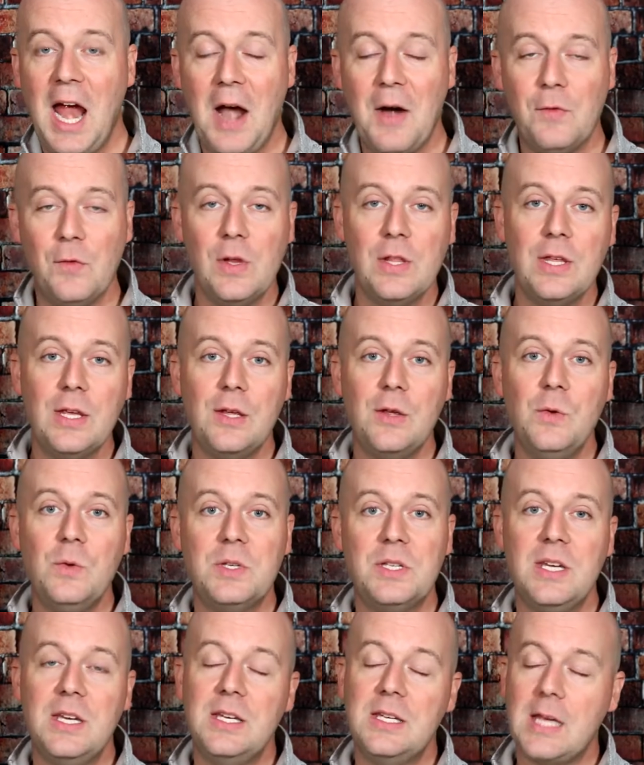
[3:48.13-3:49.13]
Everything
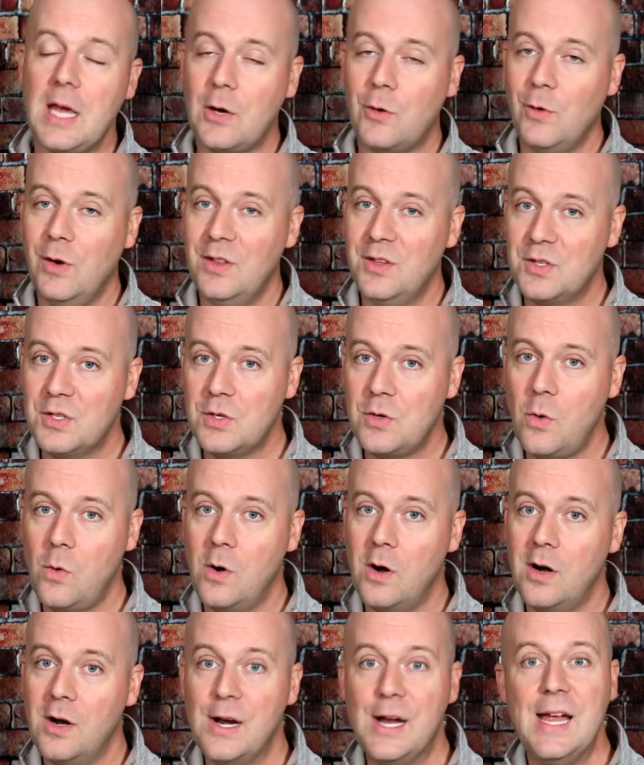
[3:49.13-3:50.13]
you see decorating the
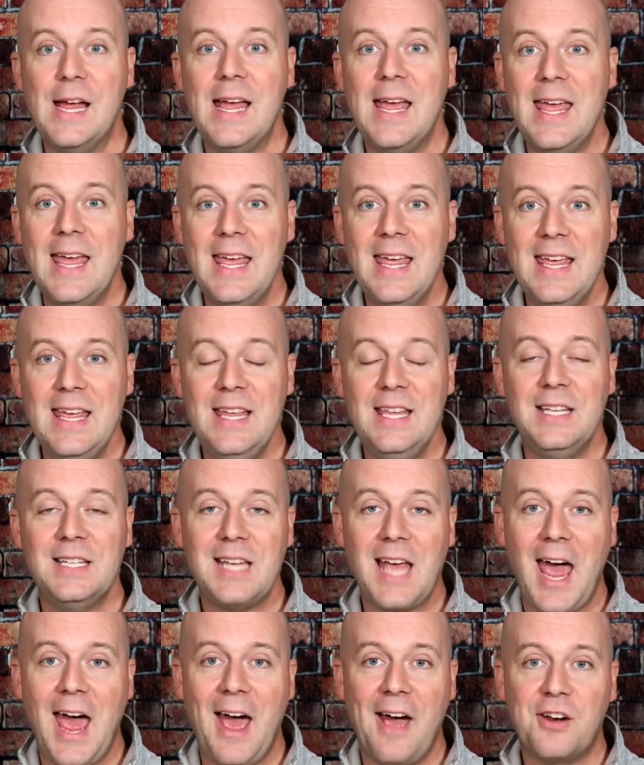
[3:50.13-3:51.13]
store
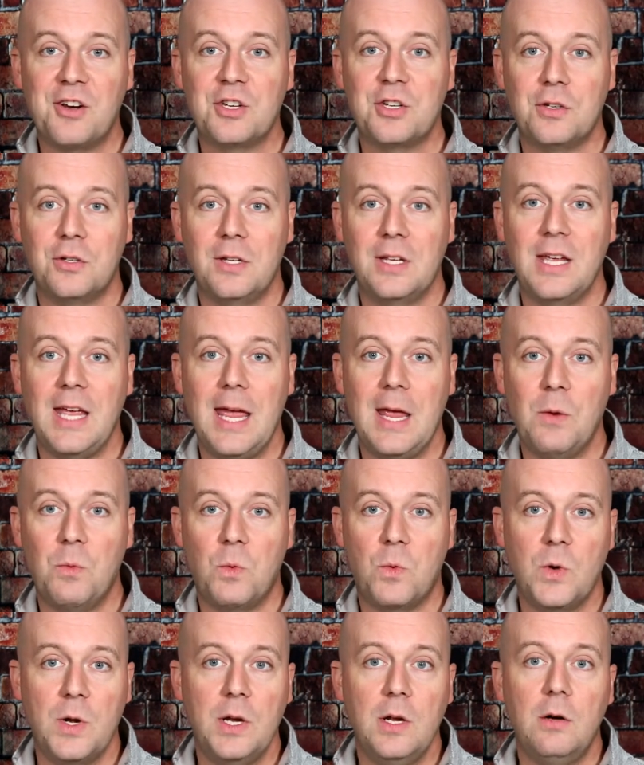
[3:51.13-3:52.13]
is actually a
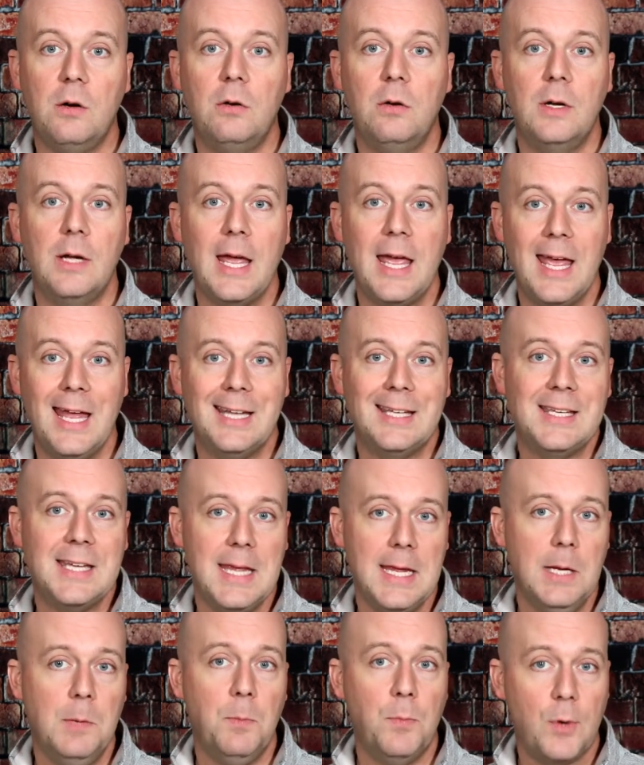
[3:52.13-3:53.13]
real
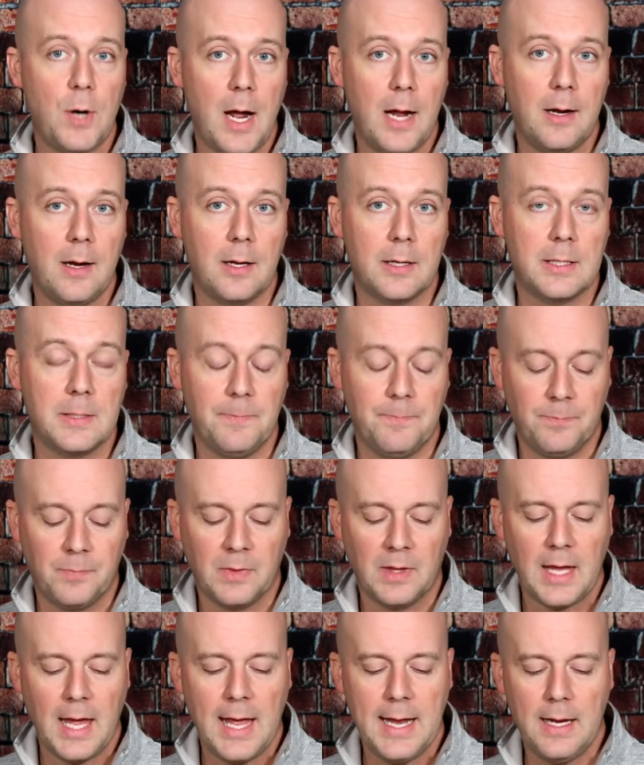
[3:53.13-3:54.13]
antique product.
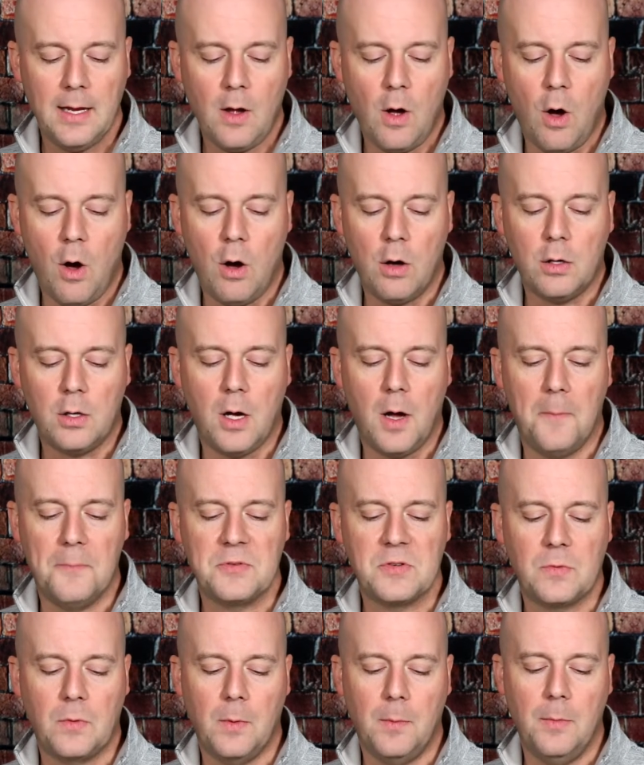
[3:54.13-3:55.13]
And it all
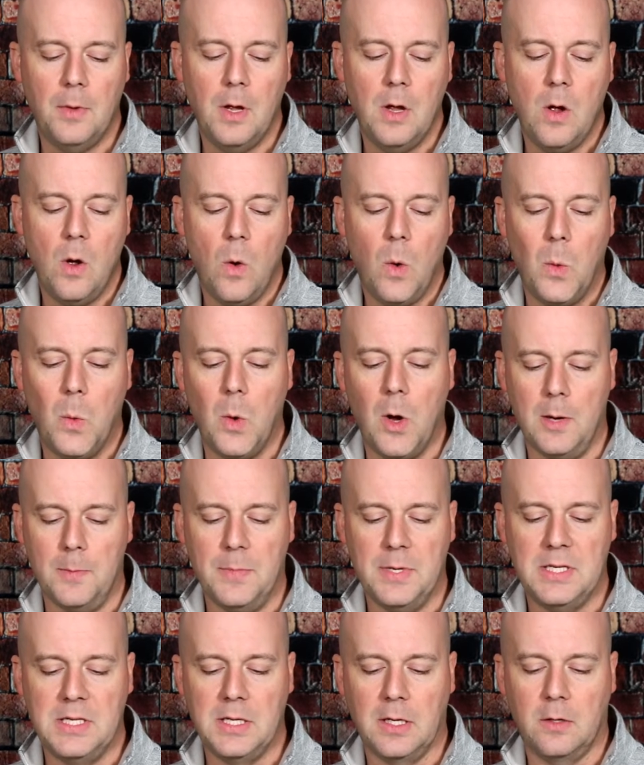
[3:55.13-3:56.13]
comes from
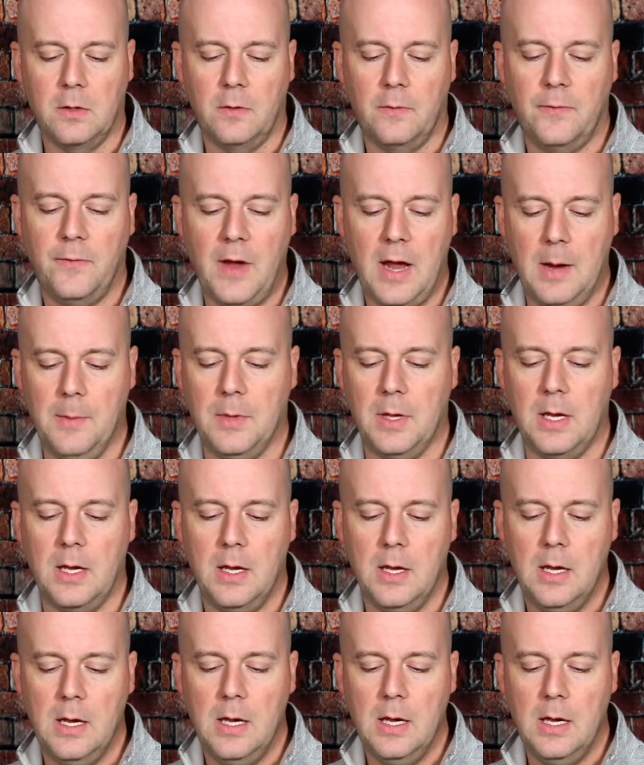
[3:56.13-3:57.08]
one particular family.